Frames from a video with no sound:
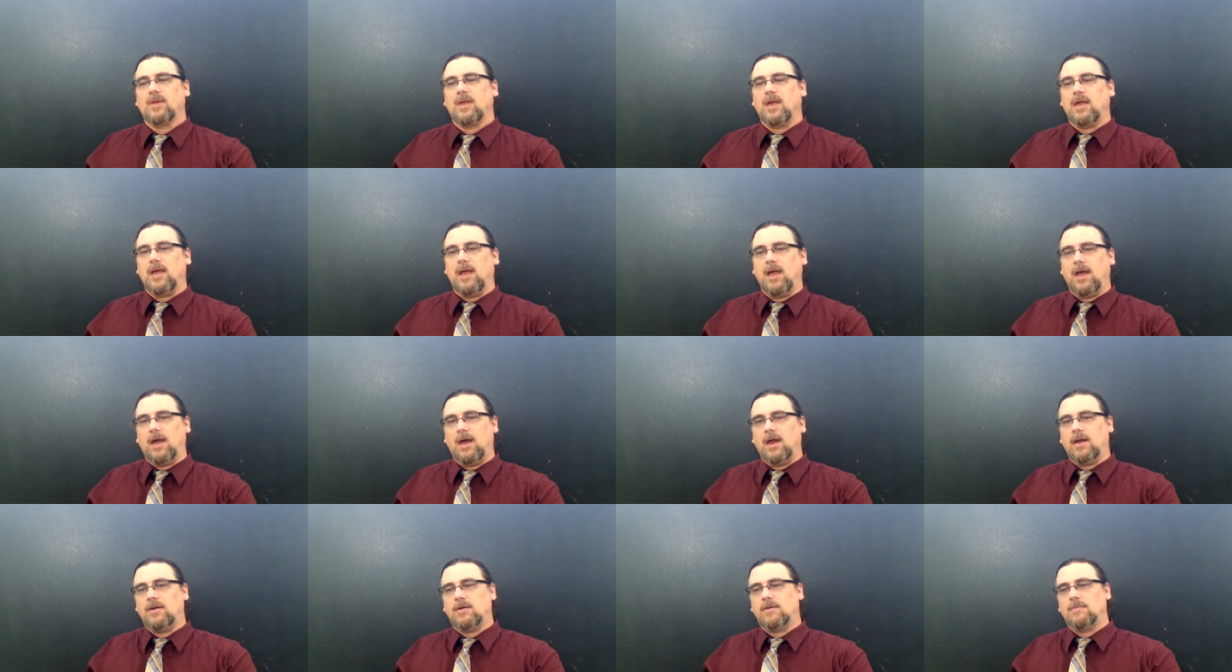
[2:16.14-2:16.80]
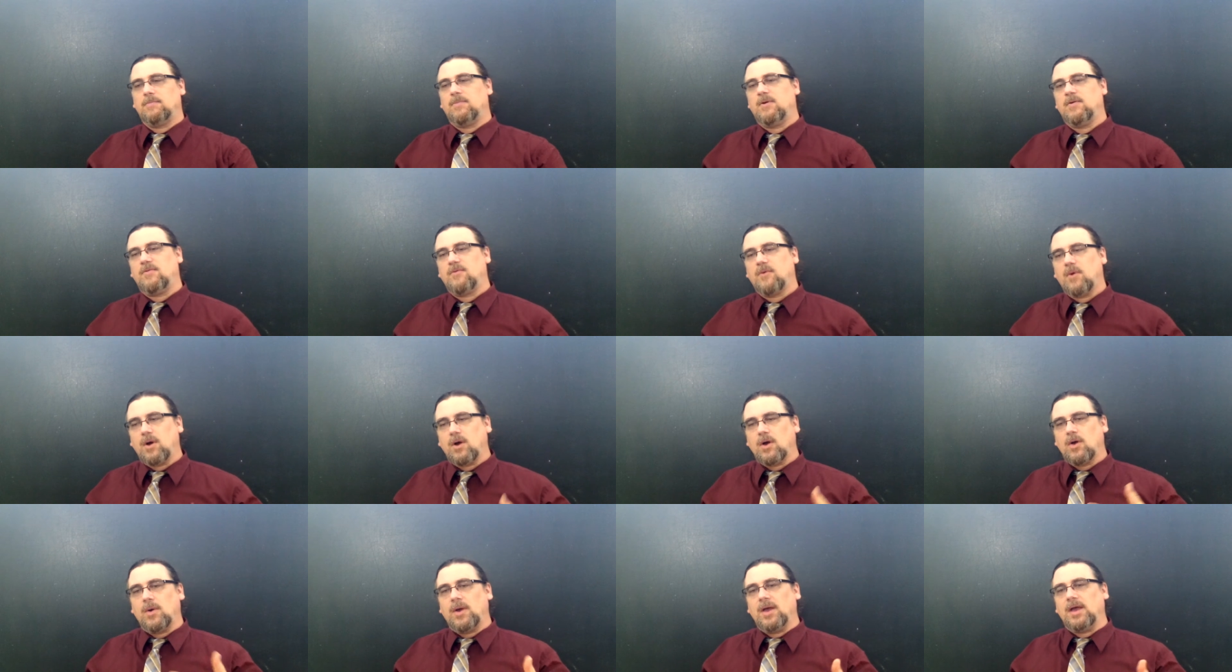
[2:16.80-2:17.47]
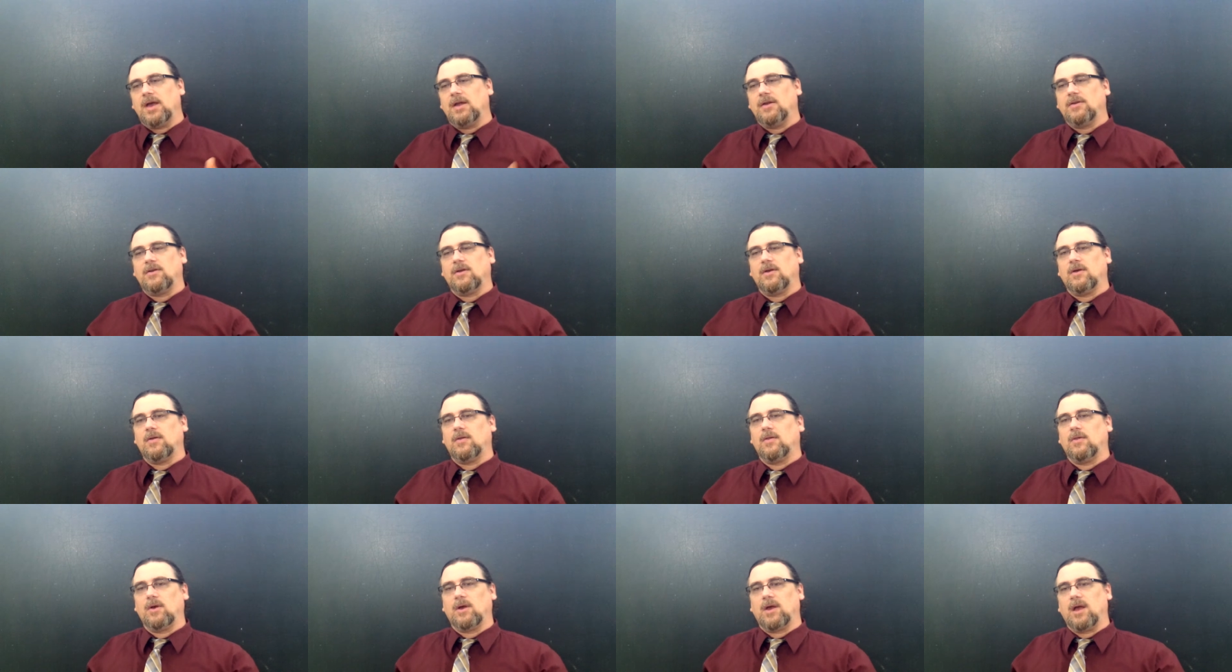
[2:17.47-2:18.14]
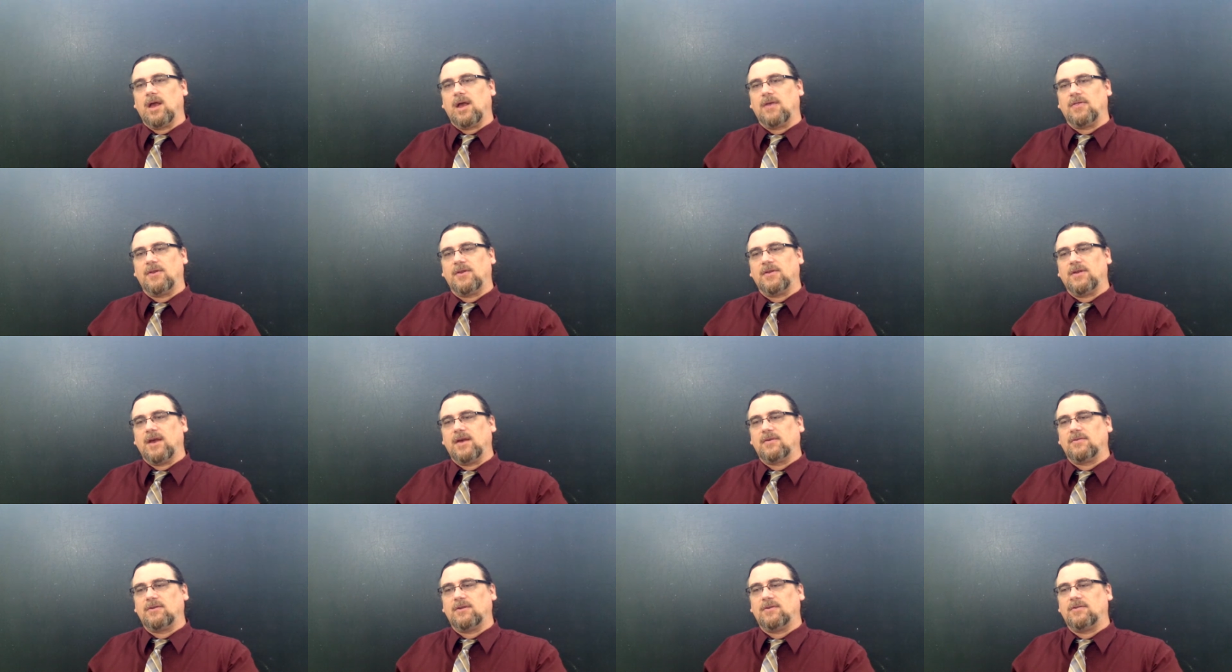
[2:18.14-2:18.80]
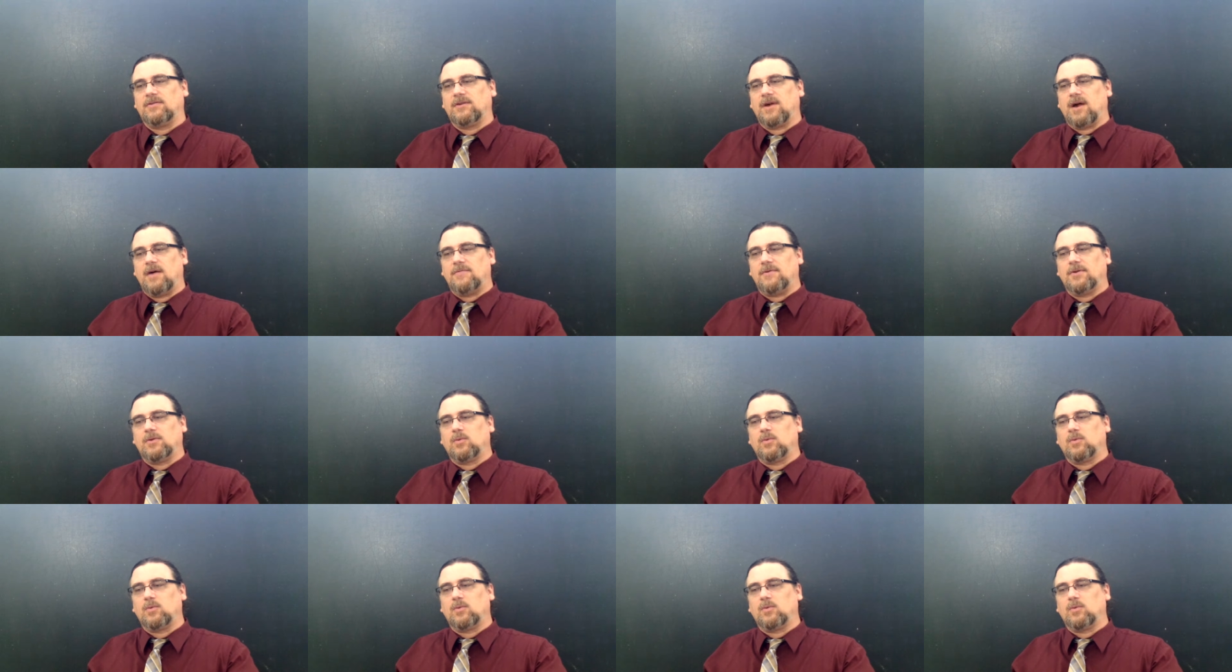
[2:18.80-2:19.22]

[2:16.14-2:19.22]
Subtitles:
And before going into looking at the text itself,